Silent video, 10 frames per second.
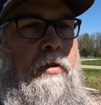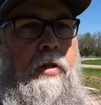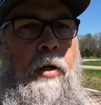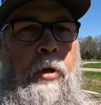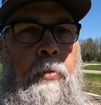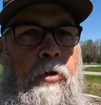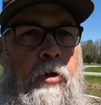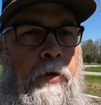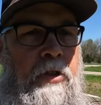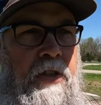Tip number
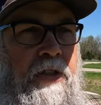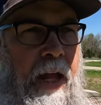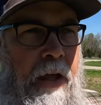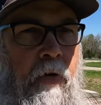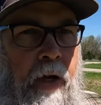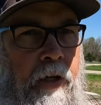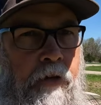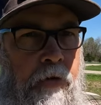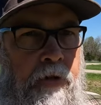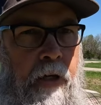two is to
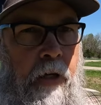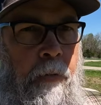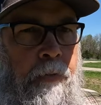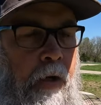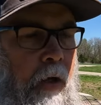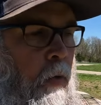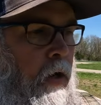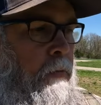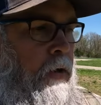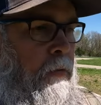standardize your setup. And
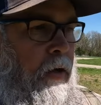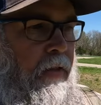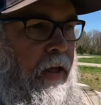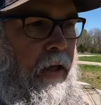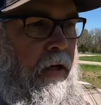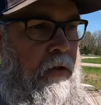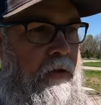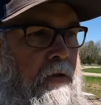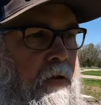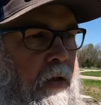what I mean by that
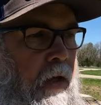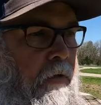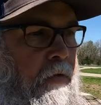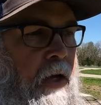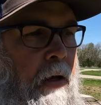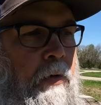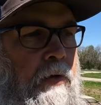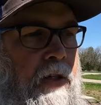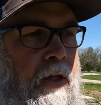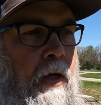is every time you
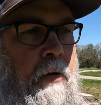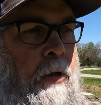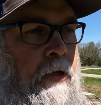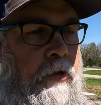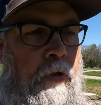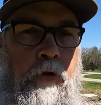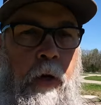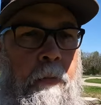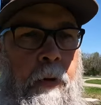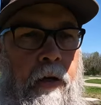set up, make sure your
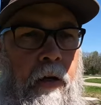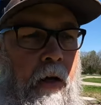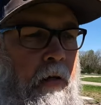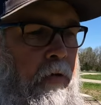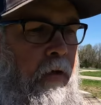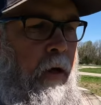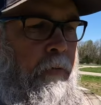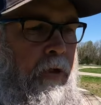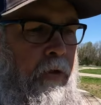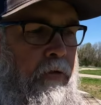tripod no
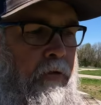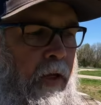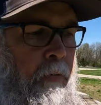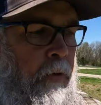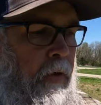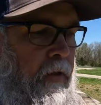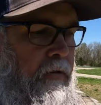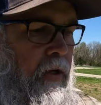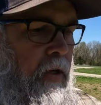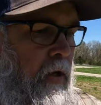knob's in the same
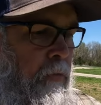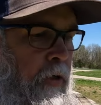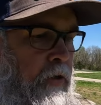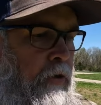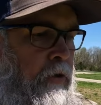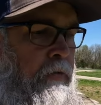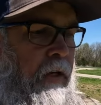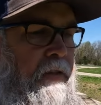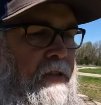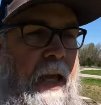place. Make sure you've
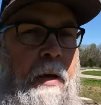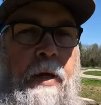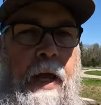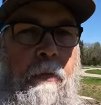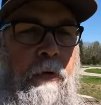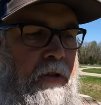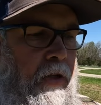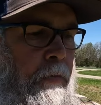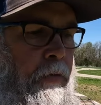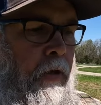got the same camera
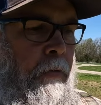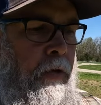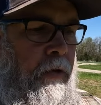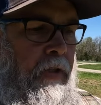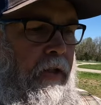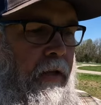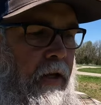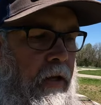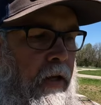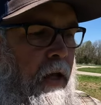setup you're gonna be using that
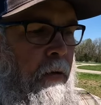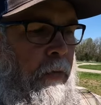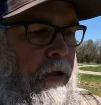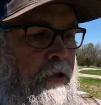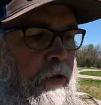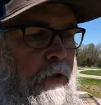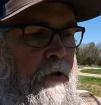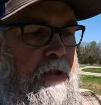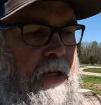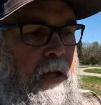day. Make sure
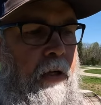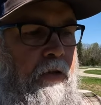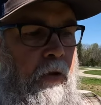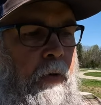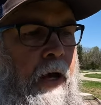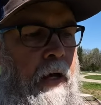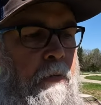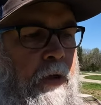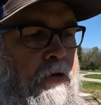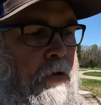your settings are right.
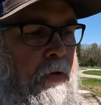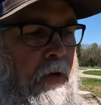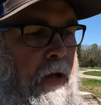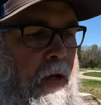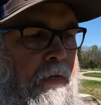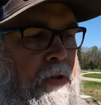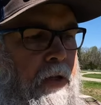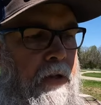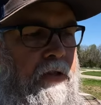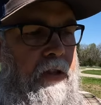Make sure you've got
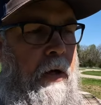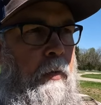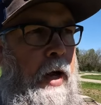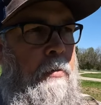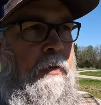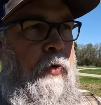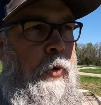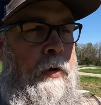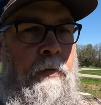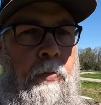everything set right
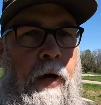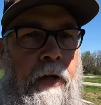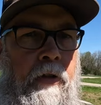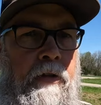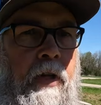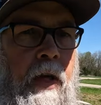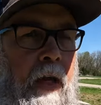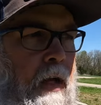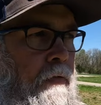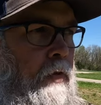before you even practice.
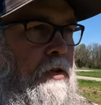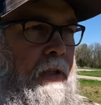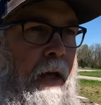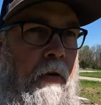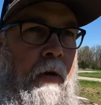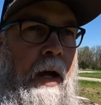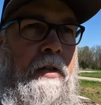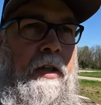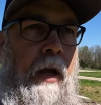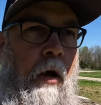And if you'll
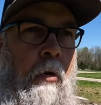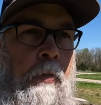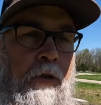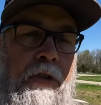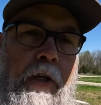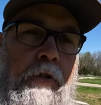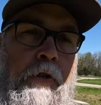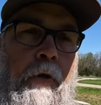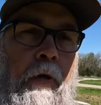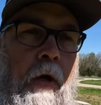standardize that whole
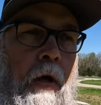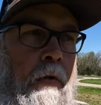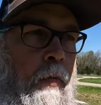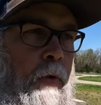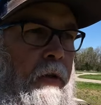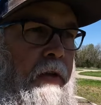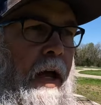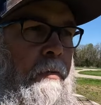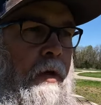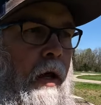procedure, when the
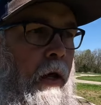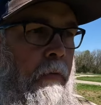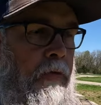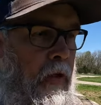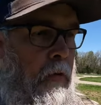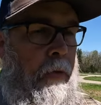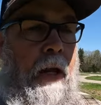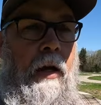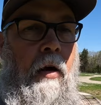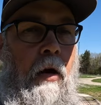time comes, it'll be
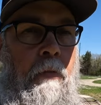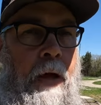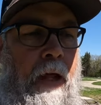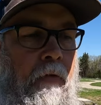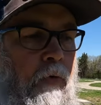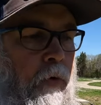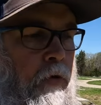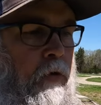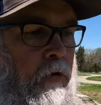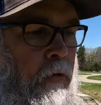like automatic for
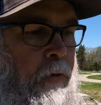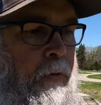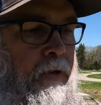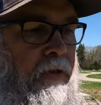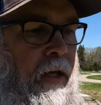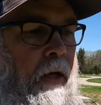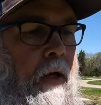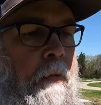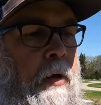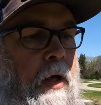you. You'll be able to set
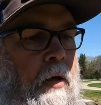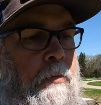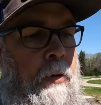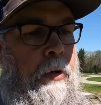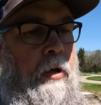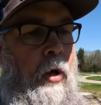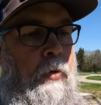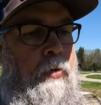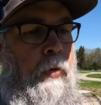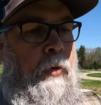up, be able to
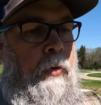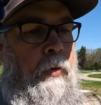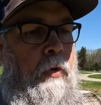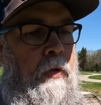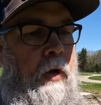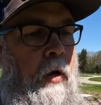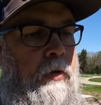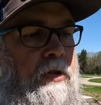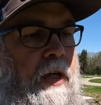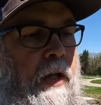go through the
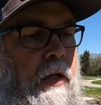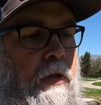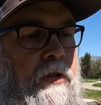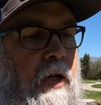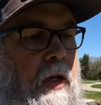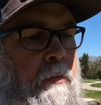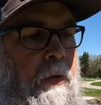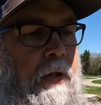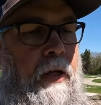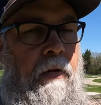whole settings, be
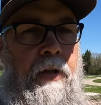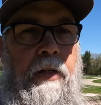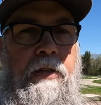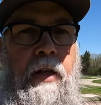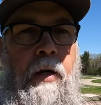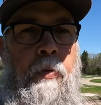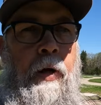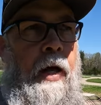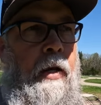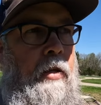able to get everything set up
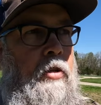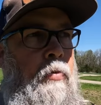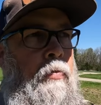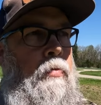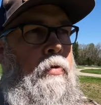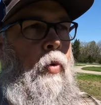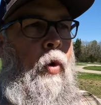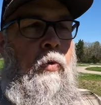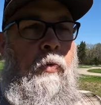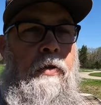right, and you
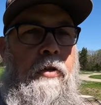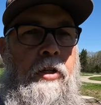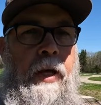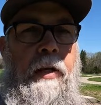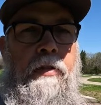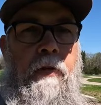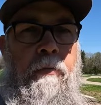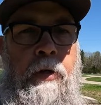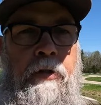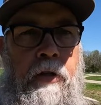won't run the chance of
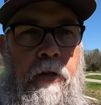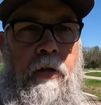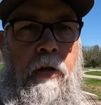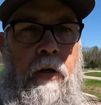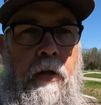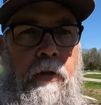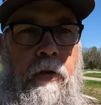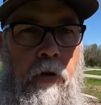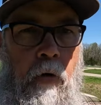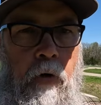missing
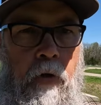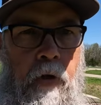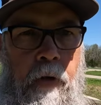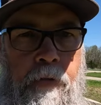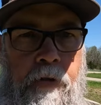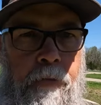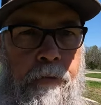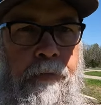the total eclipse